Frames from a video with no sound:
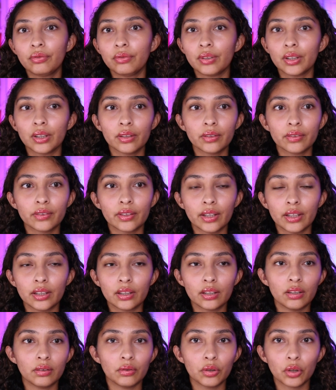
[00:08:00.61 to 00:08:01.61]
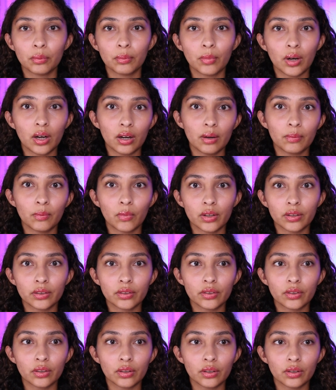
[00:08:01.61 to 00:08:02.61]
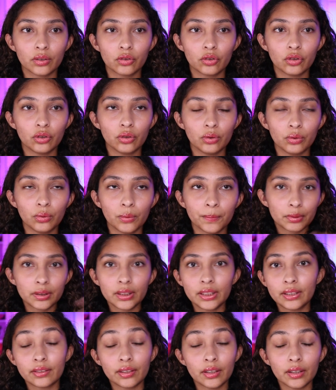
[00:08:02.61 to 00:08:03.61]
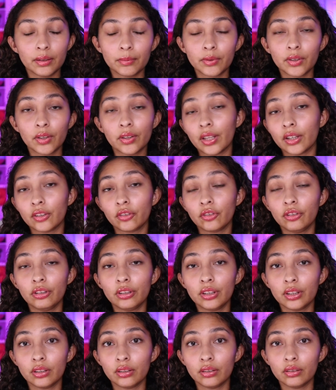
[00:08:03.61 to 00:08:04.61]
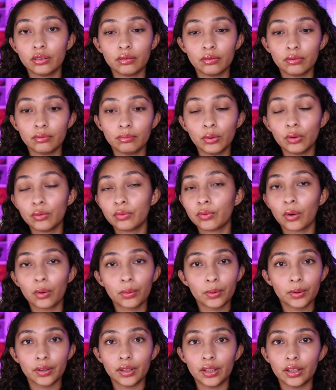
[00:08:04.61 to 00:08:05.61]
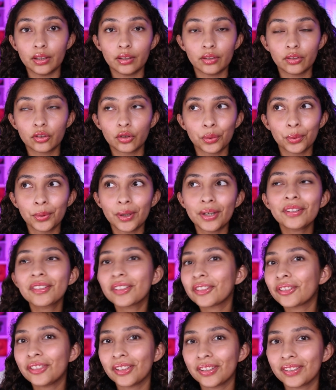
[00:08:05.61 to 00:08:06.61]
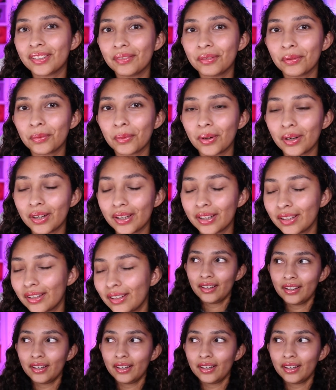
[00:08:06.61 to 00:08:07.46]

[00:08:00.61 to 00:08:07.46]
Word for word: feels like her mom wants her to please him so that she can move forward in this career that she doesn't even want.